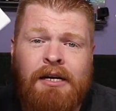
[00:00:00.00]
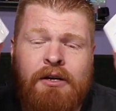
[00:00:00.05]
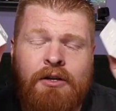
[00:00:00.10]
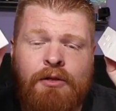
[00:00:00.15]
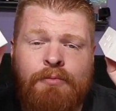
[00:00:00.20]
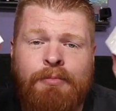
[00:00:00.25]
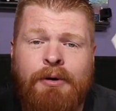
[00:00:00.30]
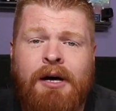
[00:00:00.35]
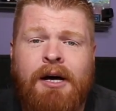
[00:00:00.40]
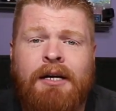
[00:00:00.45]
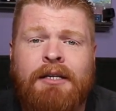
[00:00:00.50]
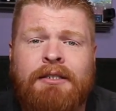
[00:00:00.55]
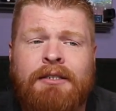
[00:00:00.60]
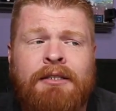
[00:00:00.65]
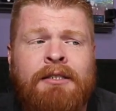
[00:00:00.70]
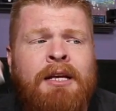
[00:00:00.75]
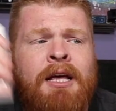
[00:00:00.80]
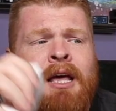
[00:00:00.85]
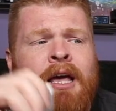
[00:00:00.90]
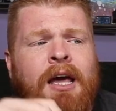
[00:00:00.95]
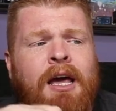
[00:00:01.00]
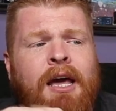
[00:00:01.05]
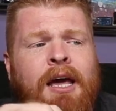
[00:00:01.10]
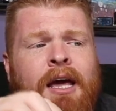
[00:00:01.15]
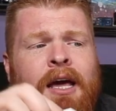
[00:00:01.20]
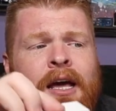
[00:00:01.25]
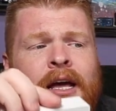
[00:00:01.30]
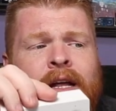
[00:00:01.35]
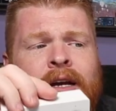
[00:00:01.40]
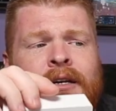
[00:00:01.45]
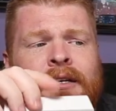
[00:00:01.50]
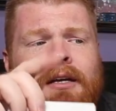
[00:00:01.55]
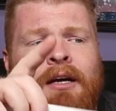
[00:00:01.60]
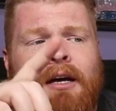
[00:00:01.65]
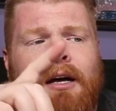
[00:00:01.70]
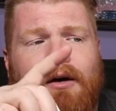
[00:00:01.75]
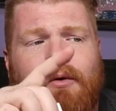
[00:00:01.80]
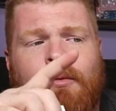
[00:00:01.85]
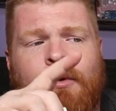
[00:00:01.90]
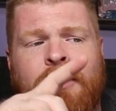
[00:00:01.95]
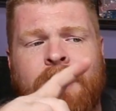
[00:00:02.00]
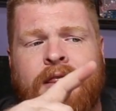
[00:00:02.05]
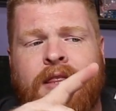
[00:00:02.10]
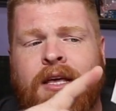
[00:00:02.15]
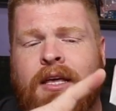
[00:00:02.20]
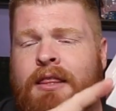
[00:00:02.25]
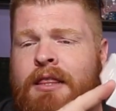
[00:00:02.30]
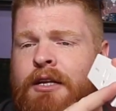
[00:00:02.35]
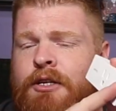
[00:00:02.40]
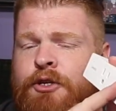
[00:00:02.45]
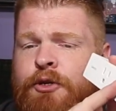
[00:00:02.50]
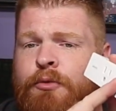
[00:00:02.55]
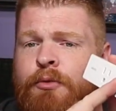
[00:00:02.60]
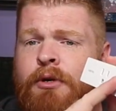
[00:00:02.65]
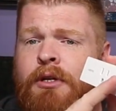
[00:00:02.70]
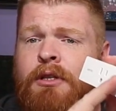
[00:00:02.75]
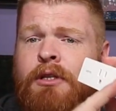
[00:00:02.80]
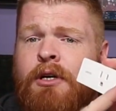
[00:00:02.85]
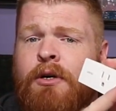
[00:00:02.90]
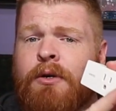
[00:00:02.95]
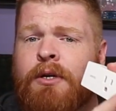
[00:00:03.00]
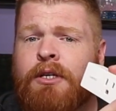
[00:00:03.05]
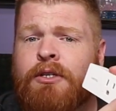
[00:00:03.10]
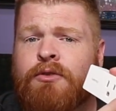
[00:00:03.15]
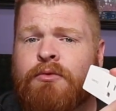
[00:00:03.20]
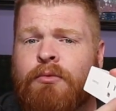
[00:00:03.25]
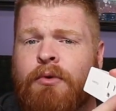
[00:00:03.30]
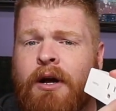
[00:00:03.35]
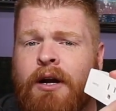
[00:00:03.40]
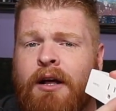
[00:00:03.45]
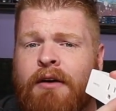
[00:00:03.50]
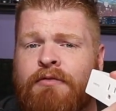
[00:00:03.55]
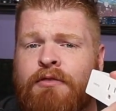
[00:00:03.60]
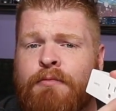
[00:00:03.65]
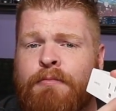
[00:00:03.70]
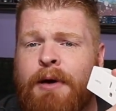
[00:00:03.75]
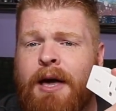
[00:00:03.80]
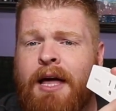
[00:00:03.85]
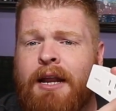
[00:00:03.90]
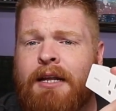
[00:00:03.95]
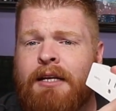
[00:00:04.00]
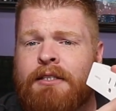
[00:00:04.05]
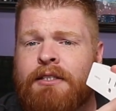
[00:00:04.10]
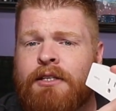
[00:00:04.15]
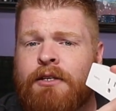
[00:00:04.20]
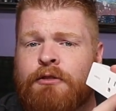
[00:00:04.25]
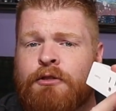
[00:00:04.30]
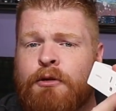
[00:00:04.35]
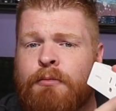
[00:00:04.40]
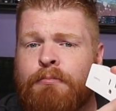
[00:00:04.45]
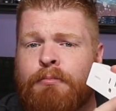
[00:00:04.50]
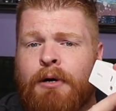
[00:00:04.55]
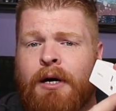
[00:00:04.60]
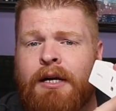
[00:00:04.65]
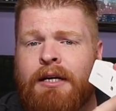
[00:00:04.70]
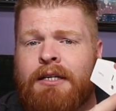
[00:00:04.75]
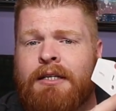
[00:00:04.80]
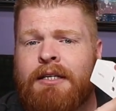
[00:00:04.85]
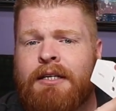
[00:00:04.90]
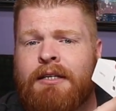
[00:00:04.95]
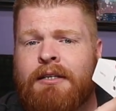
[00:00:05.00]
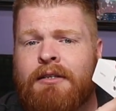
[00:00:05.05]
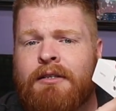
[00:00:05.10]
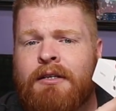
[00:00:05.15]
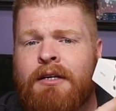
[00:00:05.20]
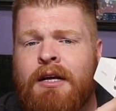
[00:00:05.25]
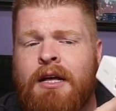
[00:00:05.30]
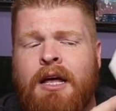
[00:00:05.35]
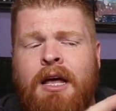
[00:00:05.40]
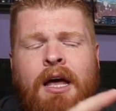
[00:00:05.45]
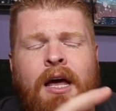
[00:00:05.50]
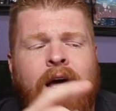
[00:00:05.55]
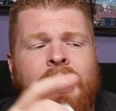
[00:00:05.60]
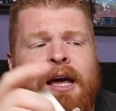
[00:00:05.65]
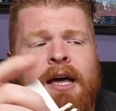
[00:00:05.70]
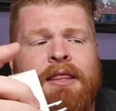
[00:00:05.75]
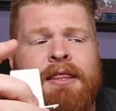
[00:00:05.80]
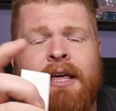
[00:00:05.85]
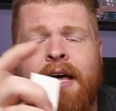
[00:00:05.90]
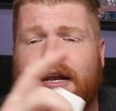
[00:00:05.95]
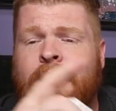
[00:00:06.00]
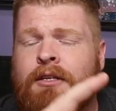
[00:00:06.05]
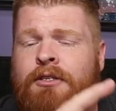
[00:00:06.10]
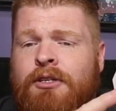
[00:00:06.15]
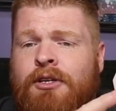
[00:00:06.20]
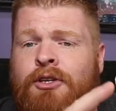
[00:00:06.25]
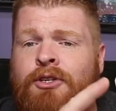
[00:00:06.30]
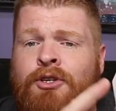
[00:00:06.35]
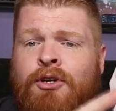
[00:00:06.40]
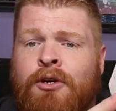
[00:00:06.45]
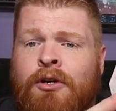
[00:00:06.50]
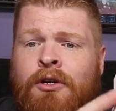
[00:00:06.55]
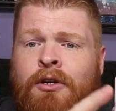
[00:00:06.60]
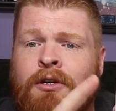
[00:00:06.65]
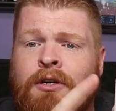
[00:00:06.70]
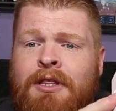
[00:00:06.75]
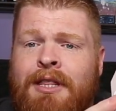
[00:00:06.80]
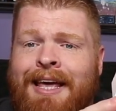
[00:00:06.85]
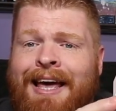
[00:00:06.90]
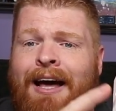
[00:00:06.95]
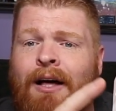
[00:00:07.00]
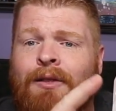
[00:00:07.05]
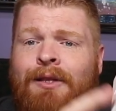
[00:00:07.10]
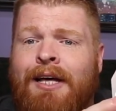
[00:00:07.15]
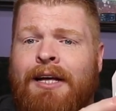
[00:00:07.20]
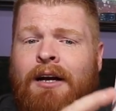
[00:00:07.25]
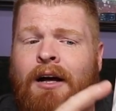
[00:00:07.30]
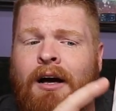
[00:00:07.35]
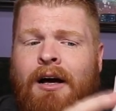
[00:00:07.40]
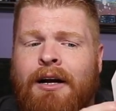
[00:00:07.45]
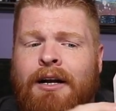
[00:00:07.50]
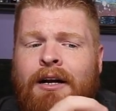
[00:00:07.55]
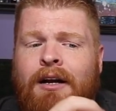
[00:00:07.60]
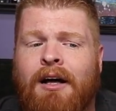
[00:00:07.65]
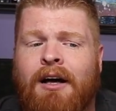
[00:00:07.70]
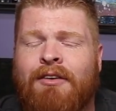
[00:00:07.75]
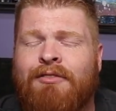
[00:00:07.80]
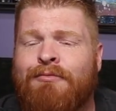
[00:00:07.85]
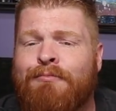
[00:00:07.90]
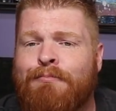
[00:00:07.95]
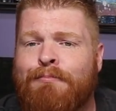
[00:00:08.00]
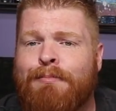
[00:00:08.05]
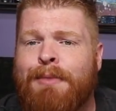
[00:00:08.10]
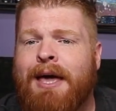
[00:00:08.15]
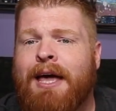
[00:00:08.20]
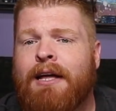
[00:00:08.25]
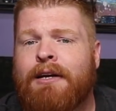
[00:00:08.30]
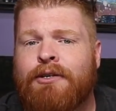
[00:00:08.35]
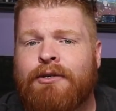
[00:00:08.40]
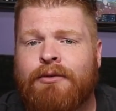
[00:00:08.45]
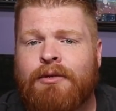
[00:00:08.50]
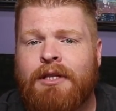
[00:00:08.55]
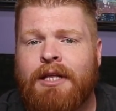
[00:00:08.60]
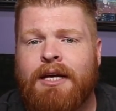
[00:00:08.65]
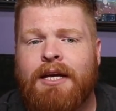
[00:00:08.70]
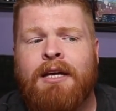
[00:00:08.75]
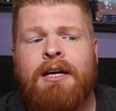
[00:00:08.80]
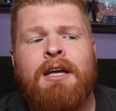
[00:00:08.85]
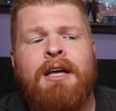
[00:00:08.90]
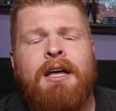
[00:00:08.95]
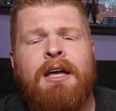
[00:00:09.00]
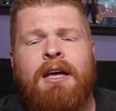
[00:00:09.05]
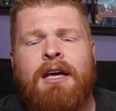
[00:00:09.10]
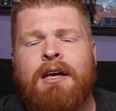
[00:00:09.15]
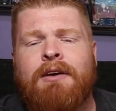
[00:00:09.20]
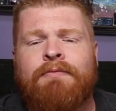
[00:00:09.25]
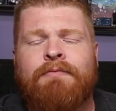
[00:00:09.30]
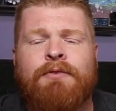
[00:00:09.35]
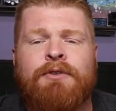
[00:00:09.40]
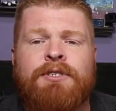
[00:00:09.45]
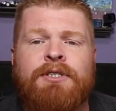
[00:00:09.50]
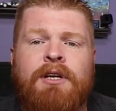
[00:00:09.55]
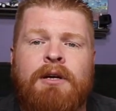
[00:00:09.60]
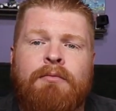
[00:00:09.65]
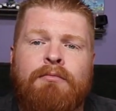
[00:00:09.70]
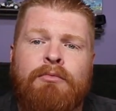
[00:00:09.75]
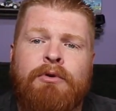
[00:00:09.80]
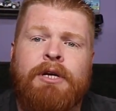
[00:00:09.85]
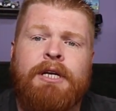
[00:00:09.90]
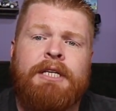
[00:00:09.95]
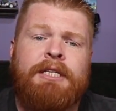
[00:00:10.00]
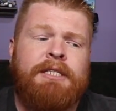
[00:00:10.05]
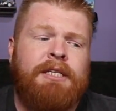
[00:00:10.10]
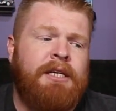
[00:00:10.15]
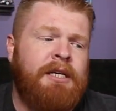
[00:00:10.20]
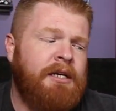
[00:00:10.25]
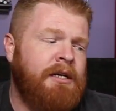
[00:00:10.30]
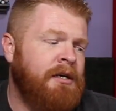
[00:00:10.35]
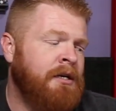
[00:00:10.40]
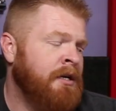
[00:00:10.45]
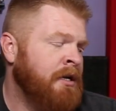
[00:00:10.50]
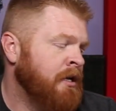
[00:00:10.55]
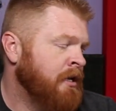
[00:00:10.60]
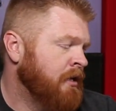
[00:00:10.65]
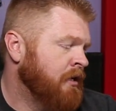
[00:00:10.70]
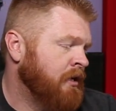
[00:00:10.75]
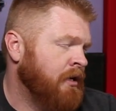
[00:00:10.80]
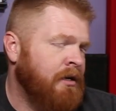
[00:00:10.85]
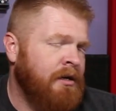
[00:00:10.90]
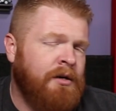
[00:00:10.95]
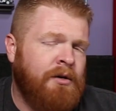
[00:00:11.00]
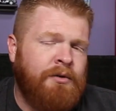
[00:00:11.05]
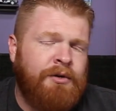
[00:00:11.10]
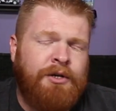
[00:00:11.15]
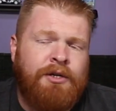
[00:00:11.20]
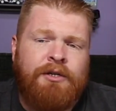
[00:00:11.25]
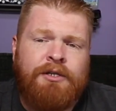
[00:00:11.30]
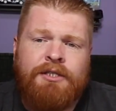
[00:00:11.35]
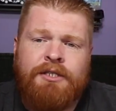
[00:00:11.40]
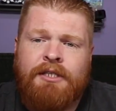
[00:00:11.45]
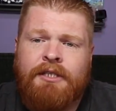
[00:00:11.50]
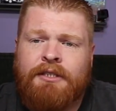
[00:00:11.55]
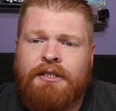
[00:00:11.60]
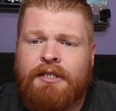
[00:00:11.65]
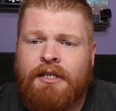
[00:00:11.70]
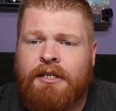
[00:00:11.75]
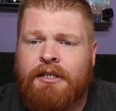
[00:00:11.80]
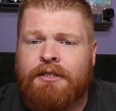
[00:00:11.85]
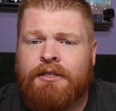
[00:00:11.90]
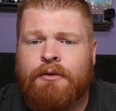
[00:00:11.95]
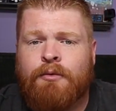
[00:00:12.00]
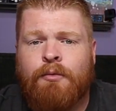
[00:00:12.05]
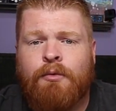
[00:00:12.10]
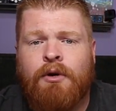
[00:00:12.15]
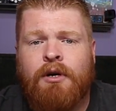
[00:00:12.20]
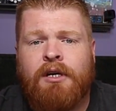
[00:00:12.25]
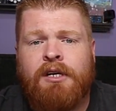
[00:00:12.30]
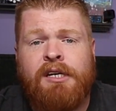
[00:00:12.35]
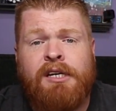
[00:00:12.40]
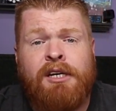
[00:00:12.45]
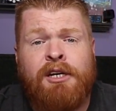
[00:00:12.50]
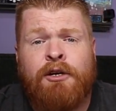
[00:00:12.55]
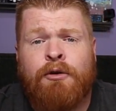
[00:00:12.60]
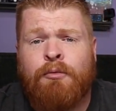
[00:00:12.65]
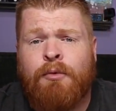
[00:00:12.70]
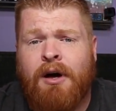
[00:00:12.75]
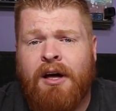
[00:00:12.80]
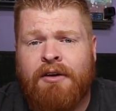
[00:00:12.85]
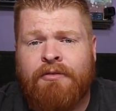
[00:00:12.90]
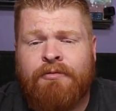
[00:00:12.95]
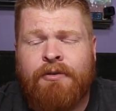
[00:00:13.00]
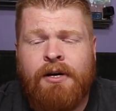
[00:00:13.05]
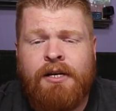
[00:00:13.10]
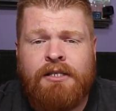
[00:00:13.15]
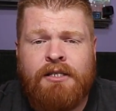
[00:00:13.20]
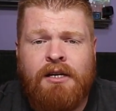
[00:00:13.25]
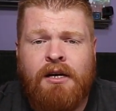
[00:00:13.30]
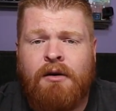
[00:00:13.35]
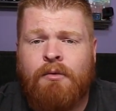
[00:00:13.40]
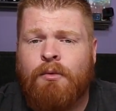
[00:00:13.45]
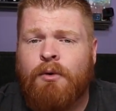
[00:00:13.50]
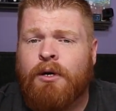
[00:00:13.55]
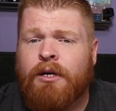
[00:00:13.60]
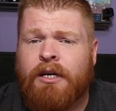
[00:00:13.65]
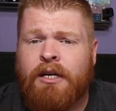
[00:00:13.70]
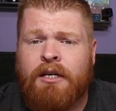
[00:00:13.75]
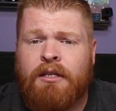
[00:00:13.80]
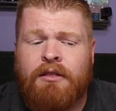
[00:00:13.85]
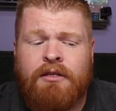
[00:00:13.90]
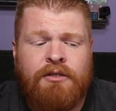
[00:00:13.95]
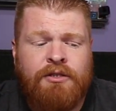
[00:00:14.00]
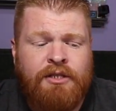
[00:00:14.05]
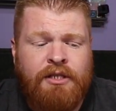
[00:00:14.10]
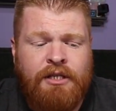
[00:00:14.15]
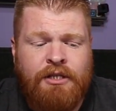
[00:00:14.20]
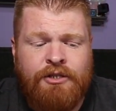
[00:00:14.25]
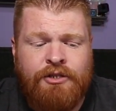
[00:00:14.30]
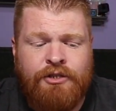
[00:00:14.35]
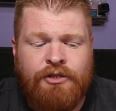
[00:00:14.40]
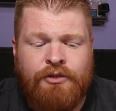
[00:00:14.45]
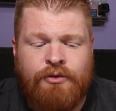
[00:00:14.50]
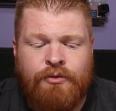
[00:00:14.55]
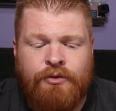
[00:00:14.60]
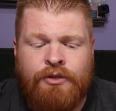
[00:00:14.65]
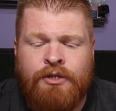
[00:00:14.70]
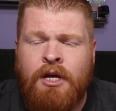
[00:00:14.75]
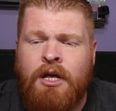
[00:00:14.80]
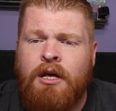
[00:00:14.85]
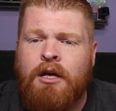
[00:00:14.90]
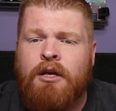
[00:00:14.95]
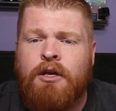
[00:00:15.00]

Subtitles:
out of the box, and one thing that you will notice right off the bat is there's a button here, and that is to turn the outlet on and off manually if for some reason your Assistant isn't working, your Wi-Fi is not working, there's issues.